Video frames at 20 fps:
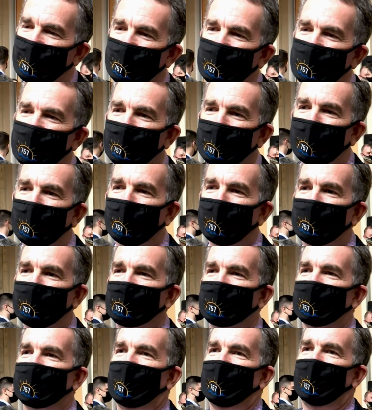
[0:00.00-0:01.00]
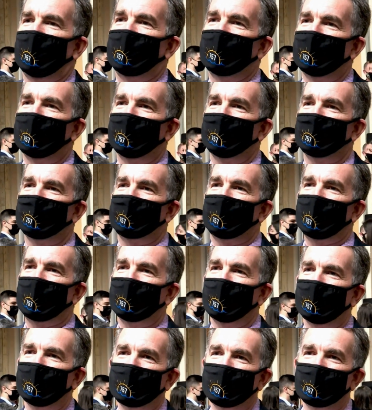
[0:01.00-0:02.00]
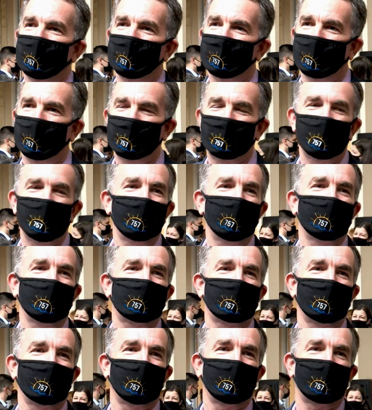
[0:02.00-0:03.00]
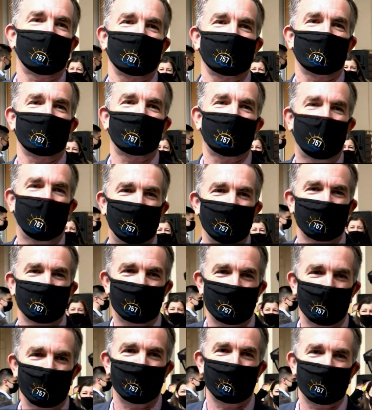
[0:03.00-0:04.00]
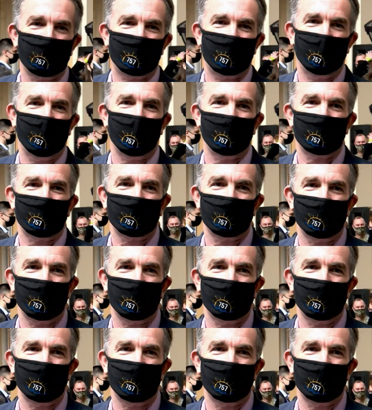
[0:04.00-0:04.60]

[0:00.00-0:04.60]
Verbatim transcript: But Governor Ralph Northam wants possession of up to 1 ounce legal